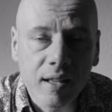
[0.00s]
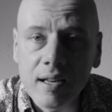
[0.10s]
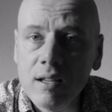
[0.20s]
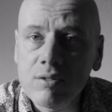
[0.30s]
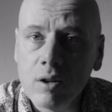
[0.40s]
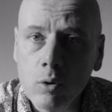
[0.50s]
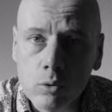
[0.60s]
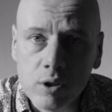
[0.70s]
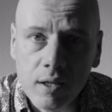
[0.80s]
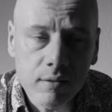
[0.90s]
there is an
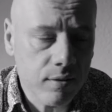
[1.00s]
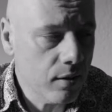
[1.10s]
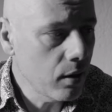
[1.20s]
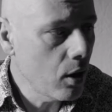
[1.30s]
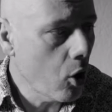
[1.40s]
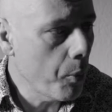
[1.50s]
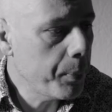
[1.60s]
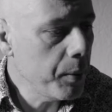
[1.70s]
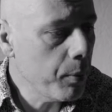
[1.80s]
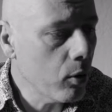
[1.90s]
audience
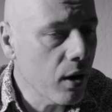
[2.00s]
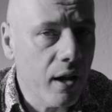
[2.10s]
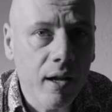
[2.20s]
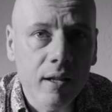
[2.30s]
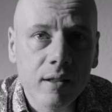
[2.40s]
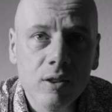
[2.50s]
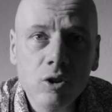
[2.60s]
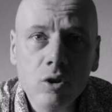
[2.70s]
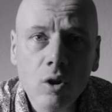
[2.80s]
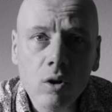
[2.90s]
of people
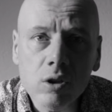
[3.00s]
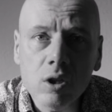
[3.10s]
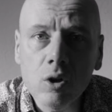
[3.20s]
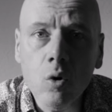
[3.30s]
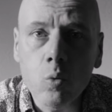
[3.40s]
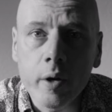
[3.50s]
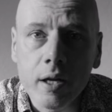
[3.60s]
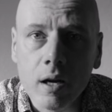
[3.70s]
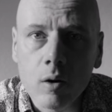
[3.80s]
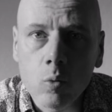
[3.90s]
not
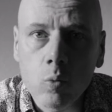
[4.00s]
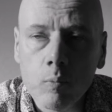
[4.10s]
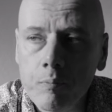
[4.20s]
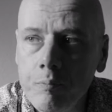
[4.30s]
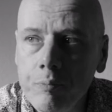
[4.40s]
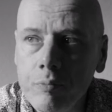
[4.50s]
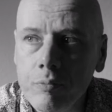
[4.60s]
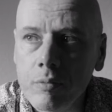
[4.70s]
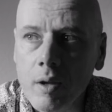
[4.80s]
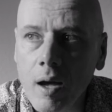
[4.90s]
knowing
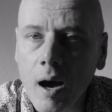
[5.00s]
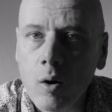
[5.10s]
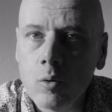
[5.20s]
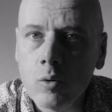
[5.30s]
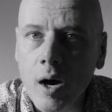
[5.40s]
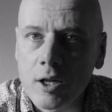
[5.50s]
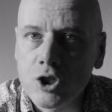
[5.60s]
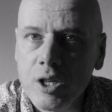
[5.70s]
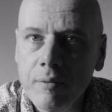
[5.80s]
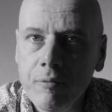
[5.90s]
how
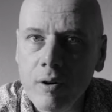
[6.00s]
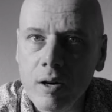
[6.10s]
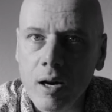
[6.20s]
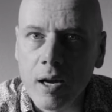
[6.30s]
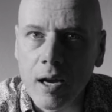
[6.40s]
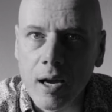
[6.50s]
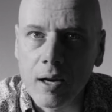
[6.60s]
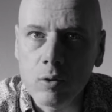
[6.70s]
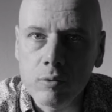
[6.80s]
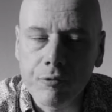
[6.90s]
achieve
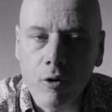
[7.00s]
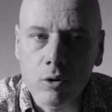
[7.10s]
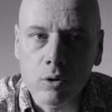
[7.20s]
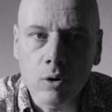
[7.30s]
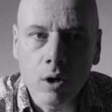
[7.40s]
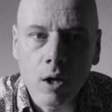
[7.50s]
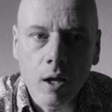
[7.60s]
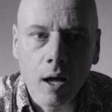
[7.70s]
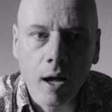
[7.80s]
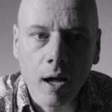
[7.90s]
a good photo
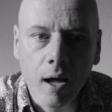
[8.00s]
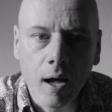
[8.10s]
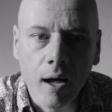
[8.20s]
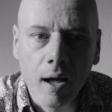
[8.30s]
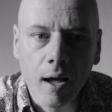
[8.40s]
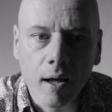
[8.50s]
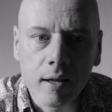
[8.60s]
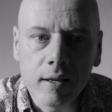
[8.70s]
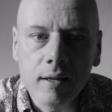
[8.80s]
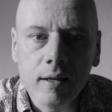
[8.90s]

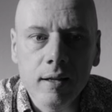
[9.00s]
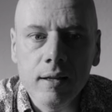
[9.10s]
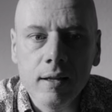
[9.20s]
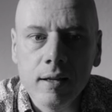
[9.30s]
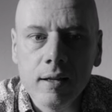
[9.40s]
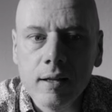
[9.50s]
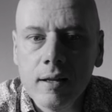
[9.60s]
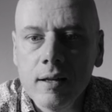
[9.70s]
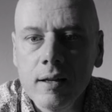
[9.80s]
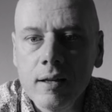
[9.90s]

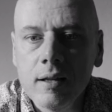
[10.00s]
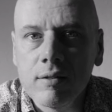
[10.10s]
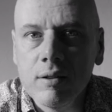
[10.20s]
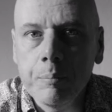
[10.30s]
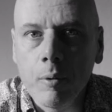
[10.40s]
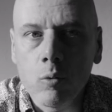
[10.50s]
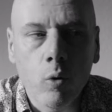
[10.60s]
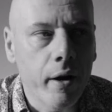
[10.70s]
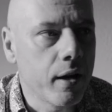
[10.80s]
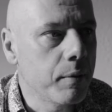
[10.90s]
in a simple
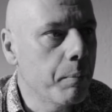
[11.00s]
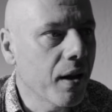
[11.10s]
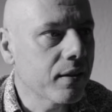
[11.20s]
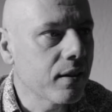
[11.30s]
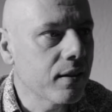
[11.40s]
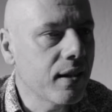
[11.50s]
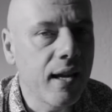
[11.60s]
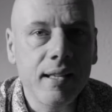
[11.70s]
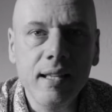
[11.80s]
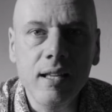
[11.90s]
way, but
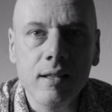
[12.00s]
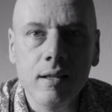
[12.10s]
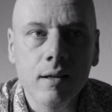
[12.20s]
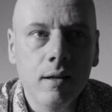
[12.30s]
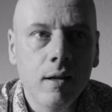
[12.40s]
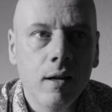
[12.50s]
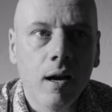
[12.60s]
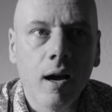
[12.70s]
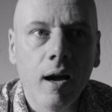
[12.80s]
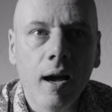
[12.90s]
they need
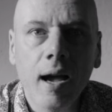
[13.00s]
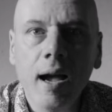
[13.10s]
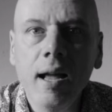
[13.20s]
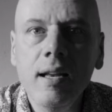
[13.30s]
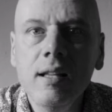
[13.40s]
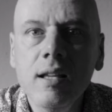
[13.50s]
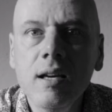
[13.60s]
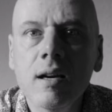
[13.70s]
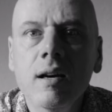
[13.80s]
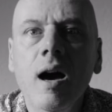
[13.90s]

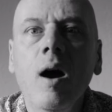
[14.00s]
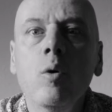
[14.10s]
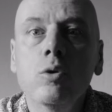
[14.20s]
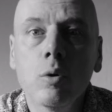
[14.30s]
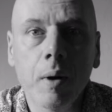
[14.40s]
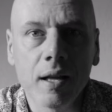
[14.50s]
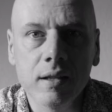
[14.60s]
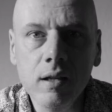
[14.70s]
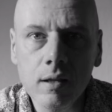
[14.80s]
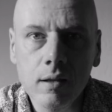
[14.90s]
anything
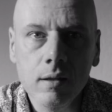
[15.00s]
automatic,